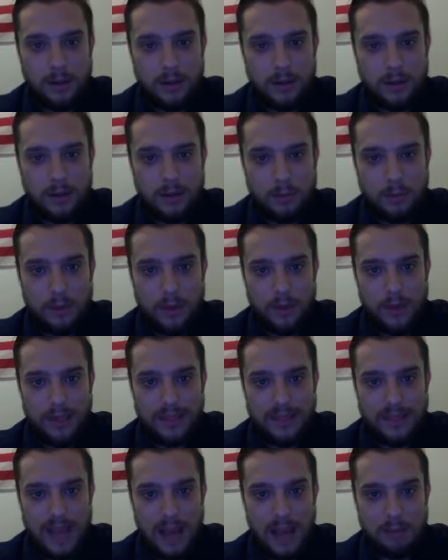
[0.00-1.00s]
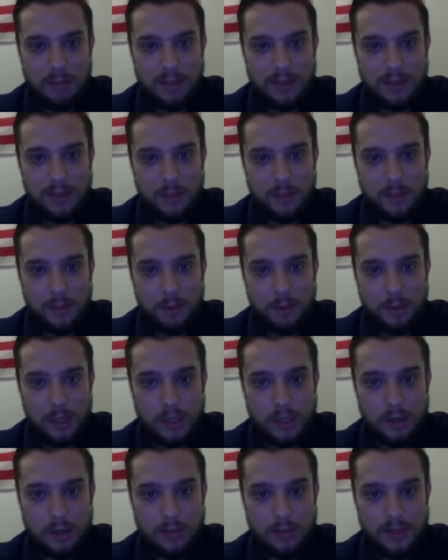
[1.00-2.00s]
this happens, a new lead
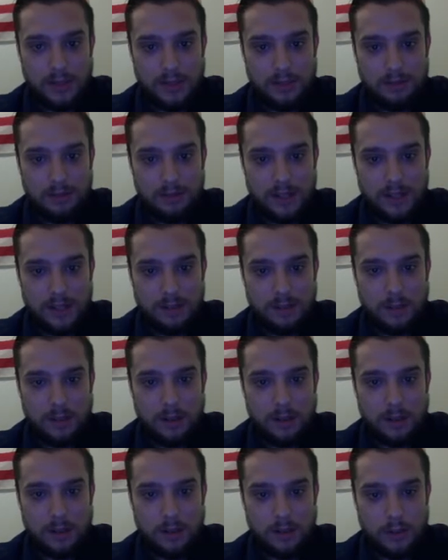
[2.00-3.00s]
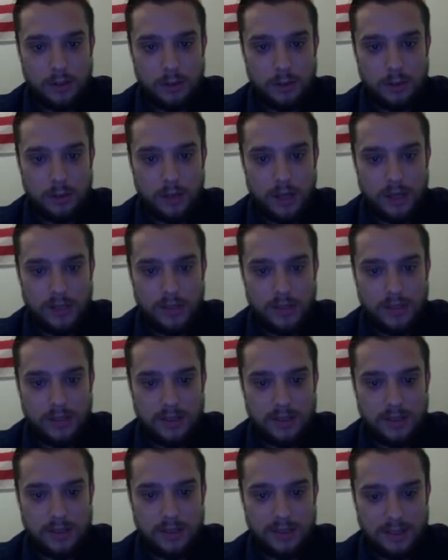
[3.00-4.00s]
comes into Facebook, do this,
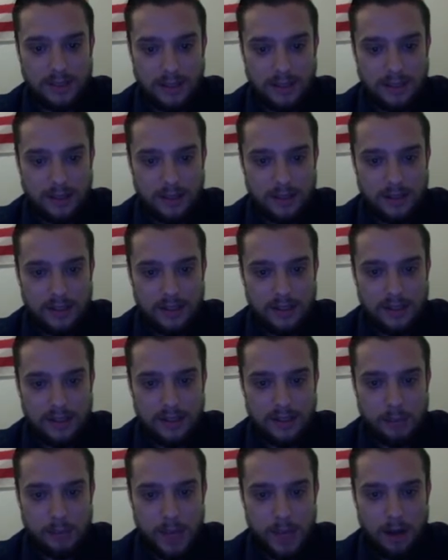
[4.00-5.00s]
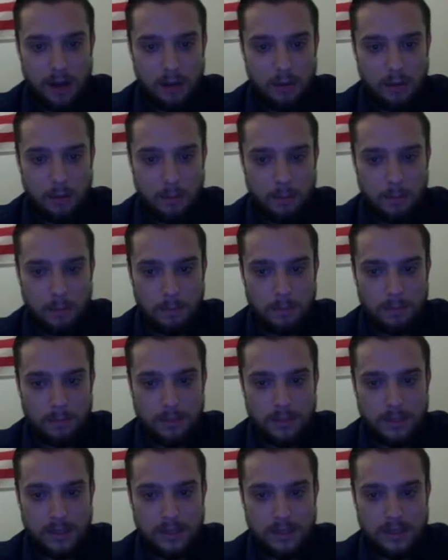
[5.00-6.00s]
send us an email,
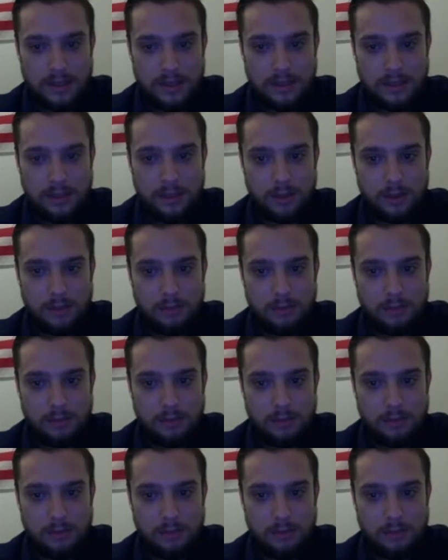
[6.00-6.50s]
continue.